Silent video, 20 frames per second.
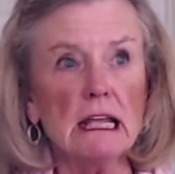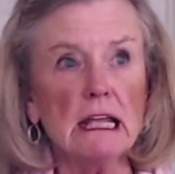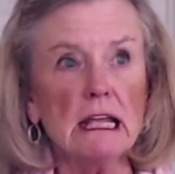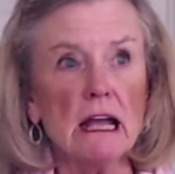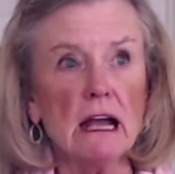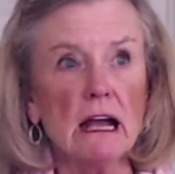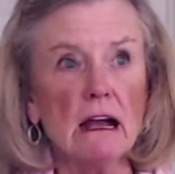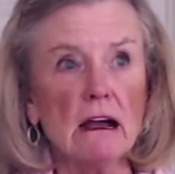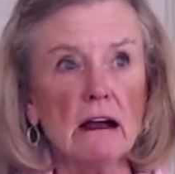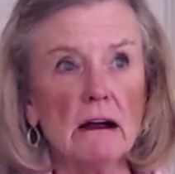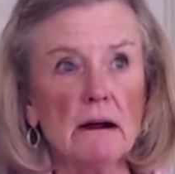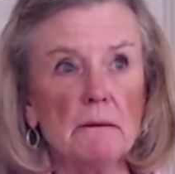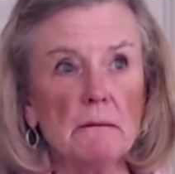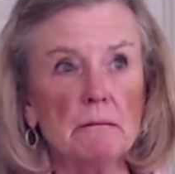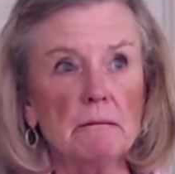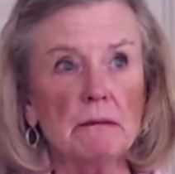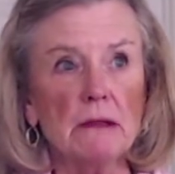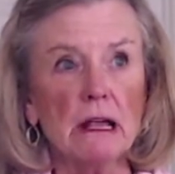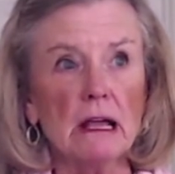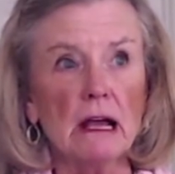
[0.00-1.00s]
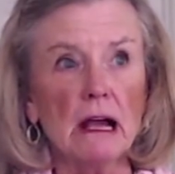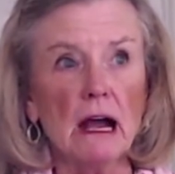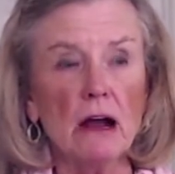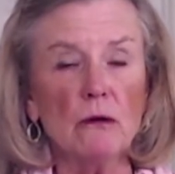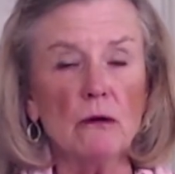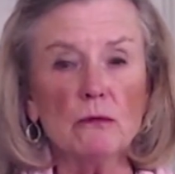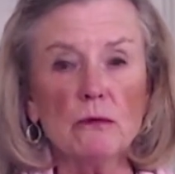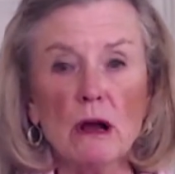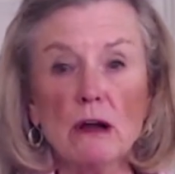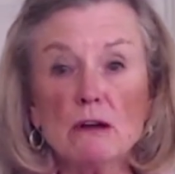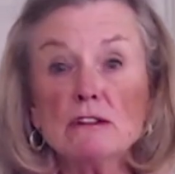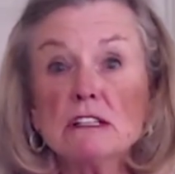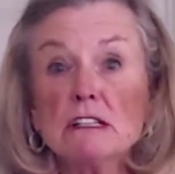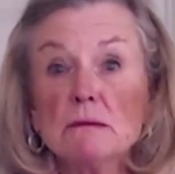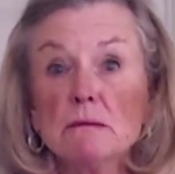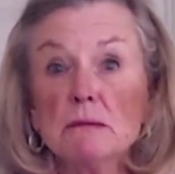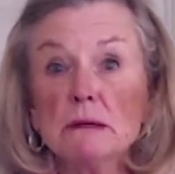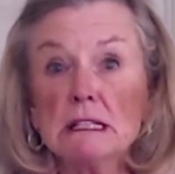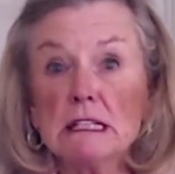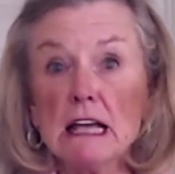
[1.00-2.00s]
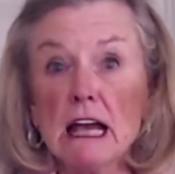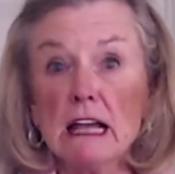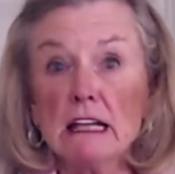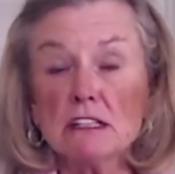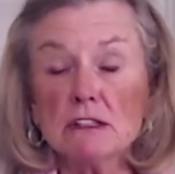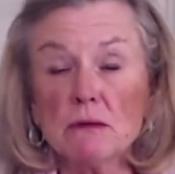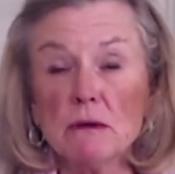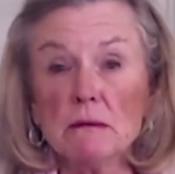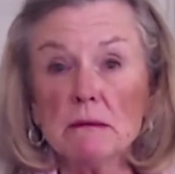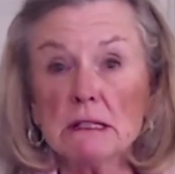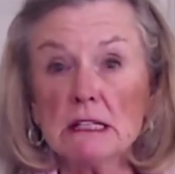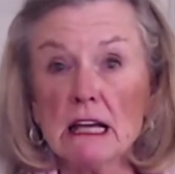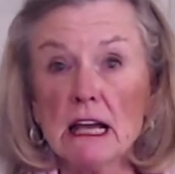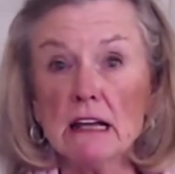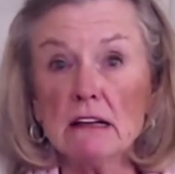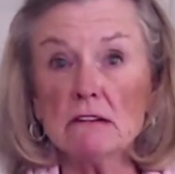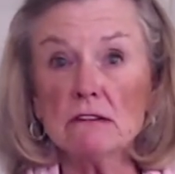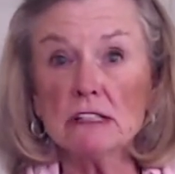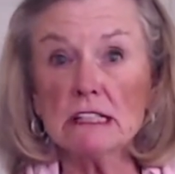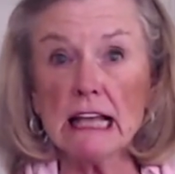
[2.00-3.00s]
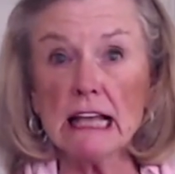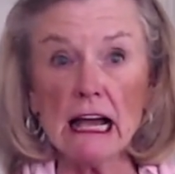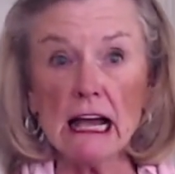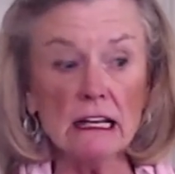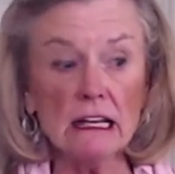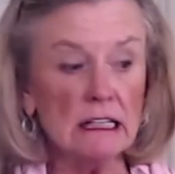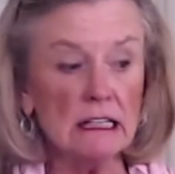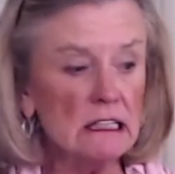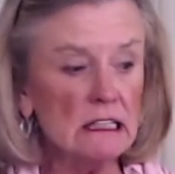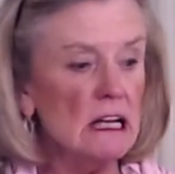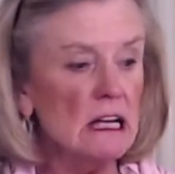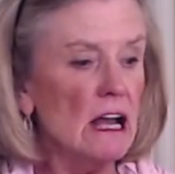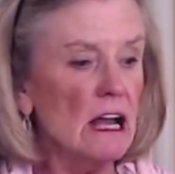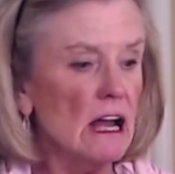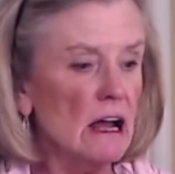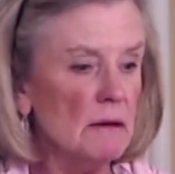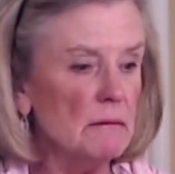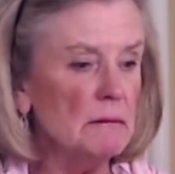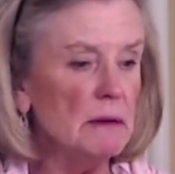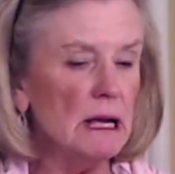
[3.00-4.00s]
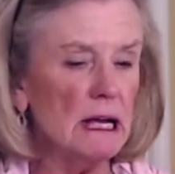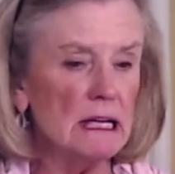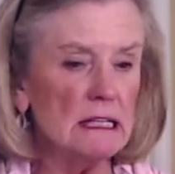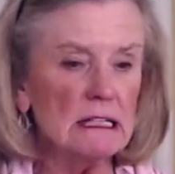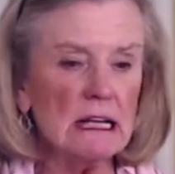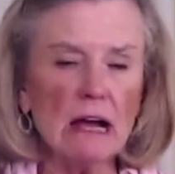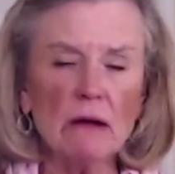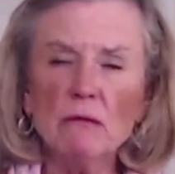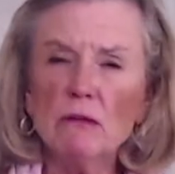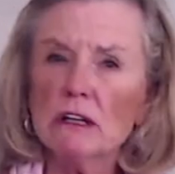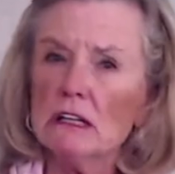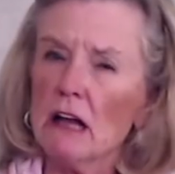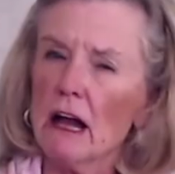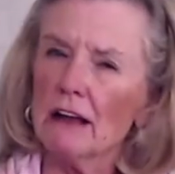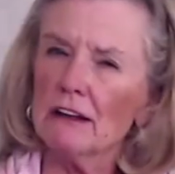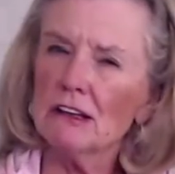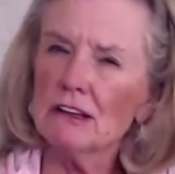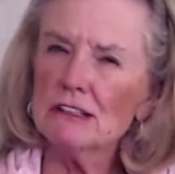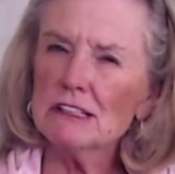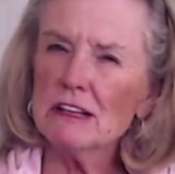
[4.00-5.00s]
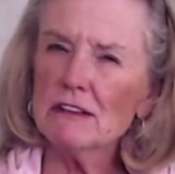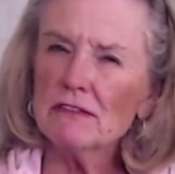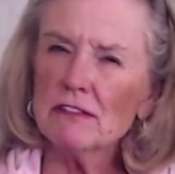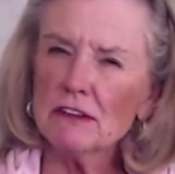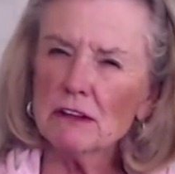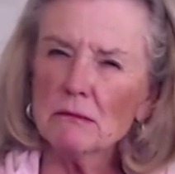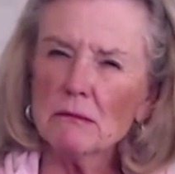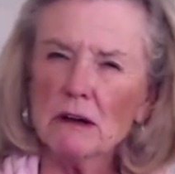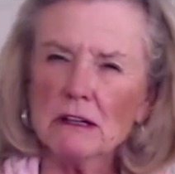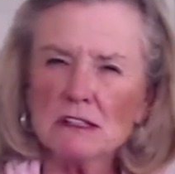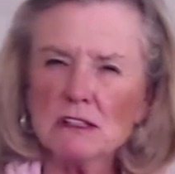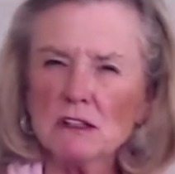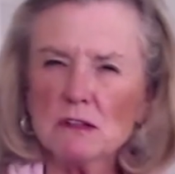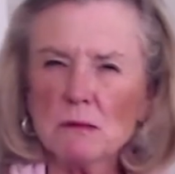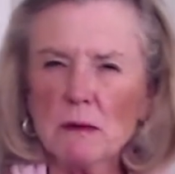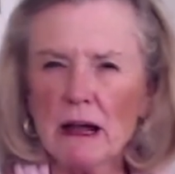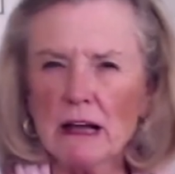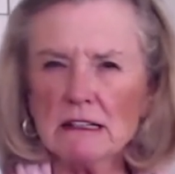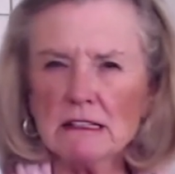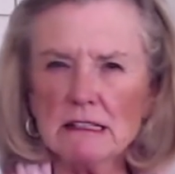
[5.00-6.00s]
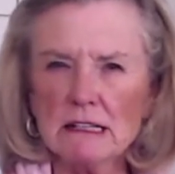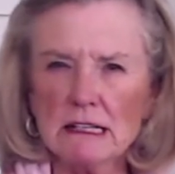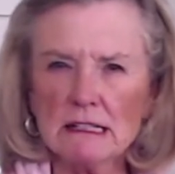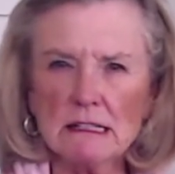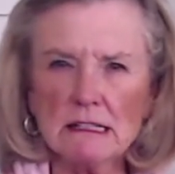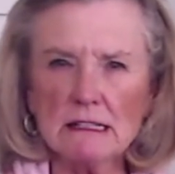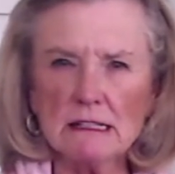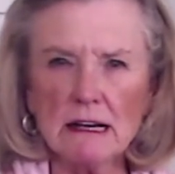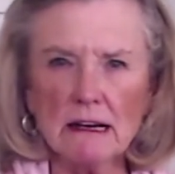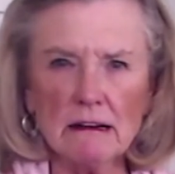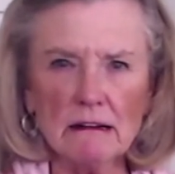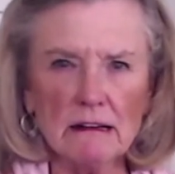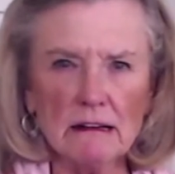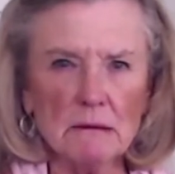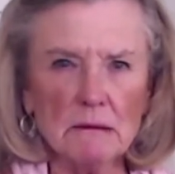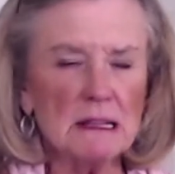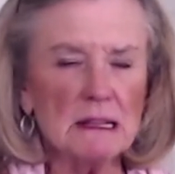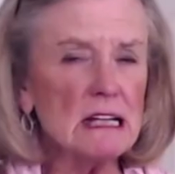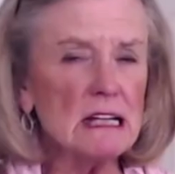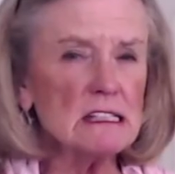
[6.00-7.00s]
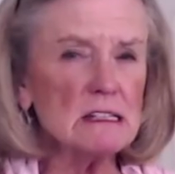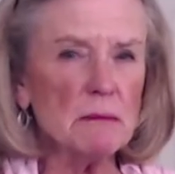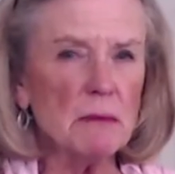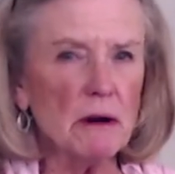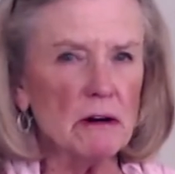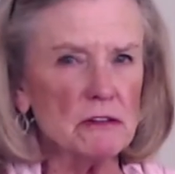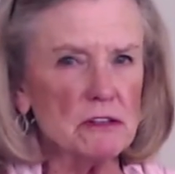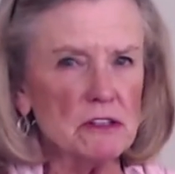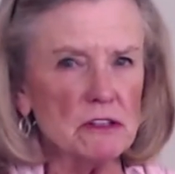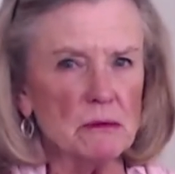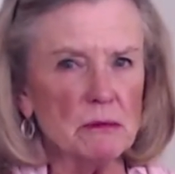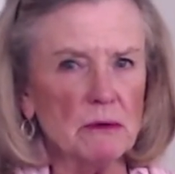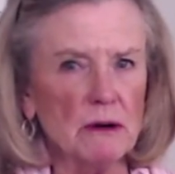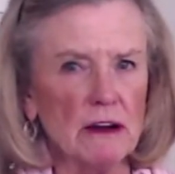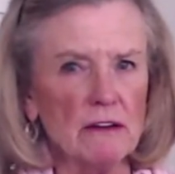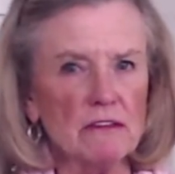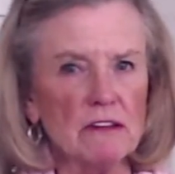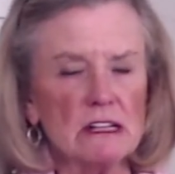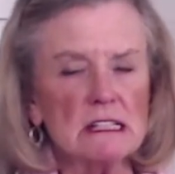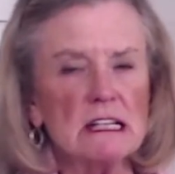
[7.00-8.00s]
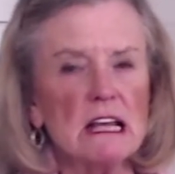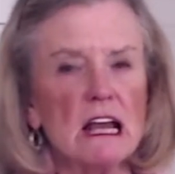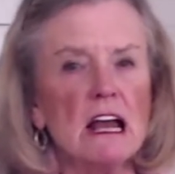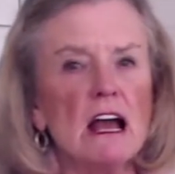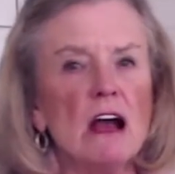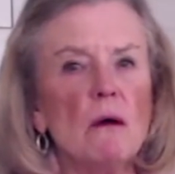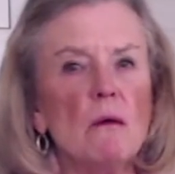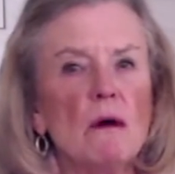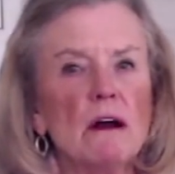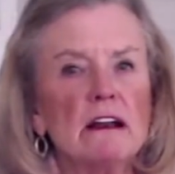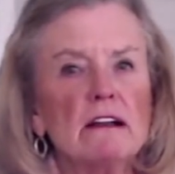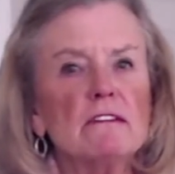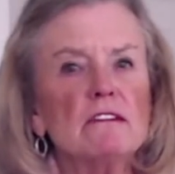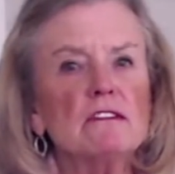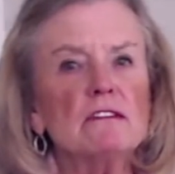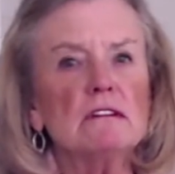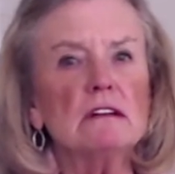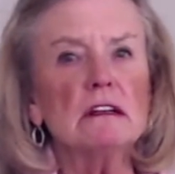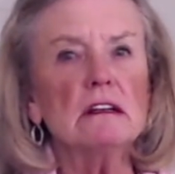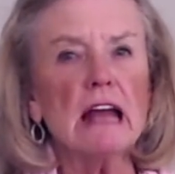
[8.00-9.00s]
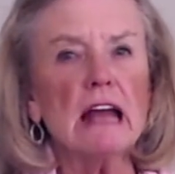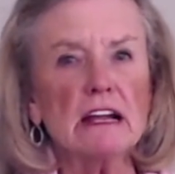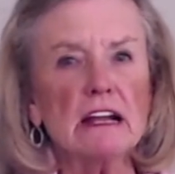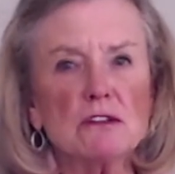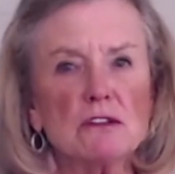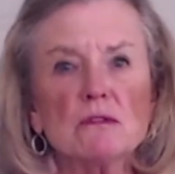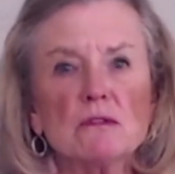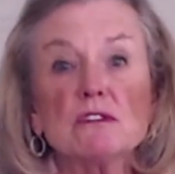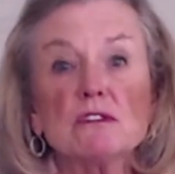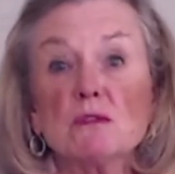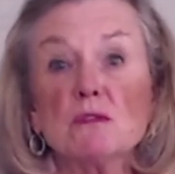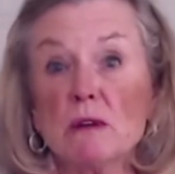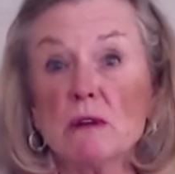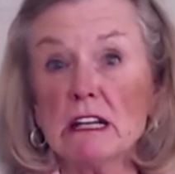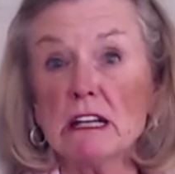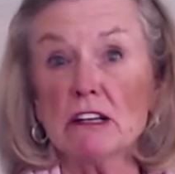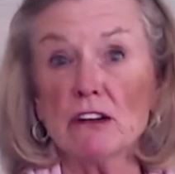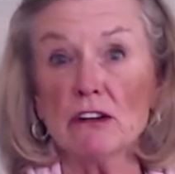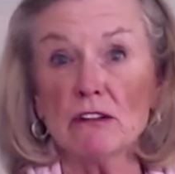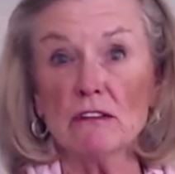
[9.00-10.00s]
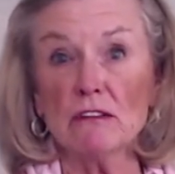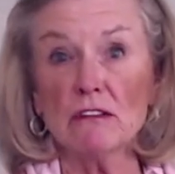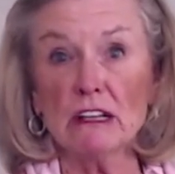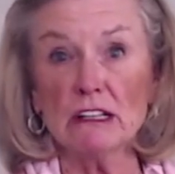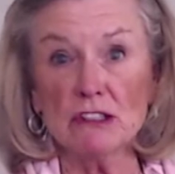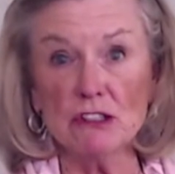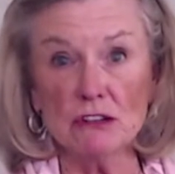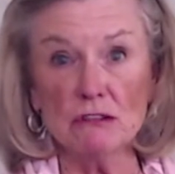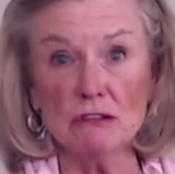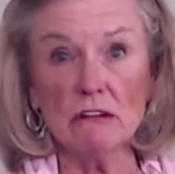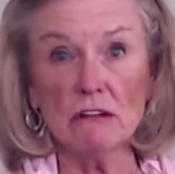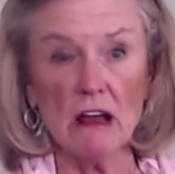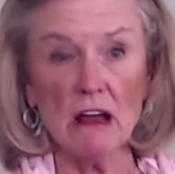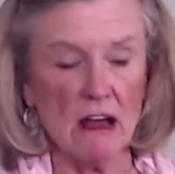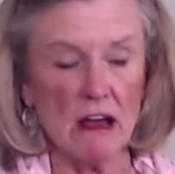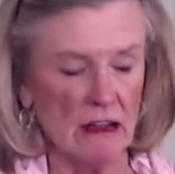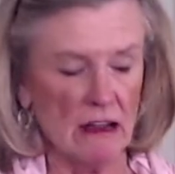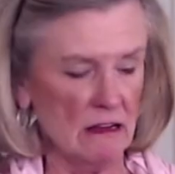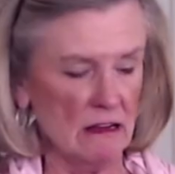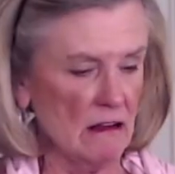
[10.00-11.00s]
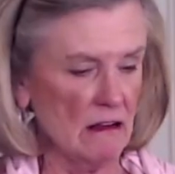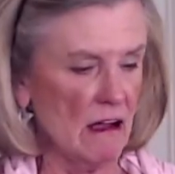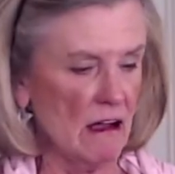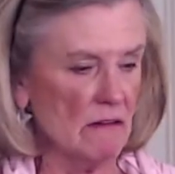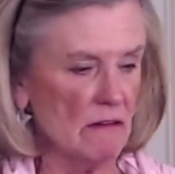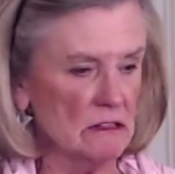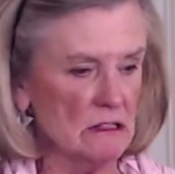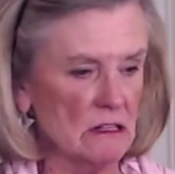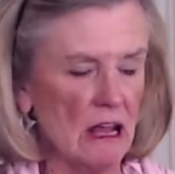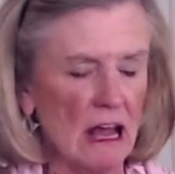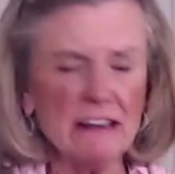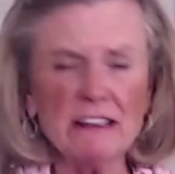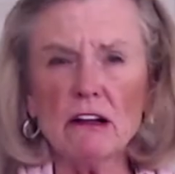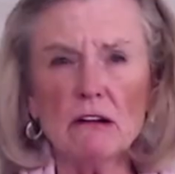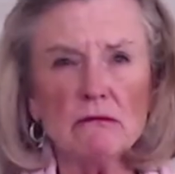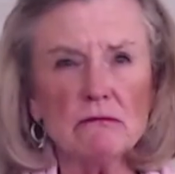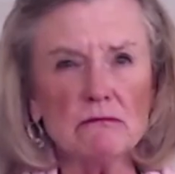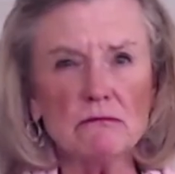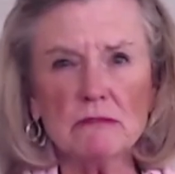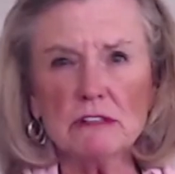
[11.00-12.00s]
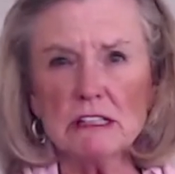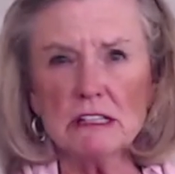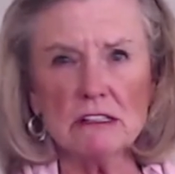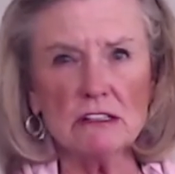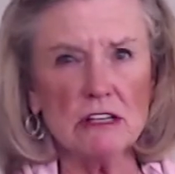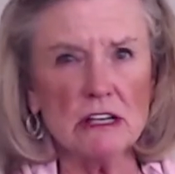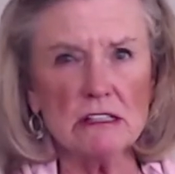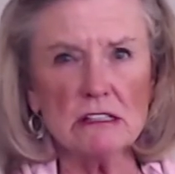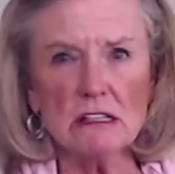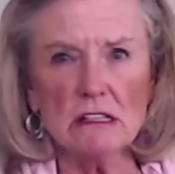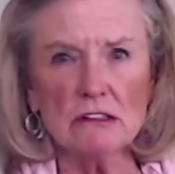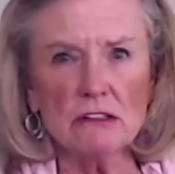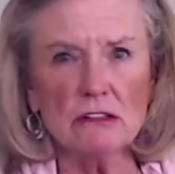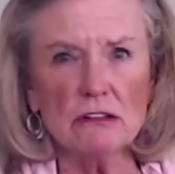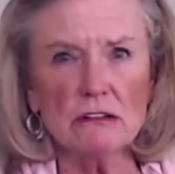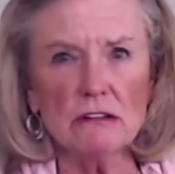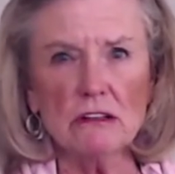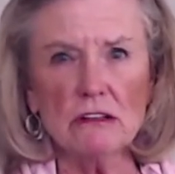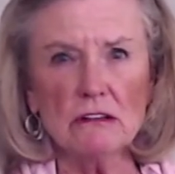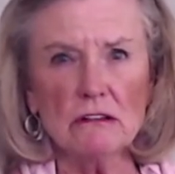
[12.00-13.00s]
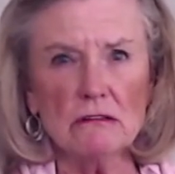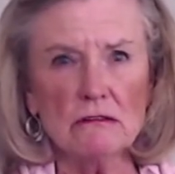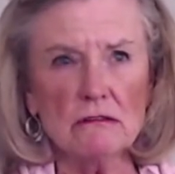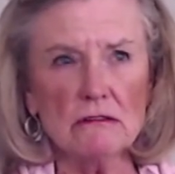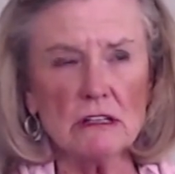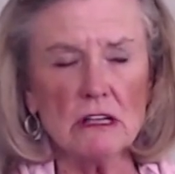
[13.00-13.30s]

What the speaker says: a roasted sweet potato salad, but I would not use it for the Brussels sprouts necessarily, but that's a personal preference. Whatever natural sweetener that you like. I don't suggest that you use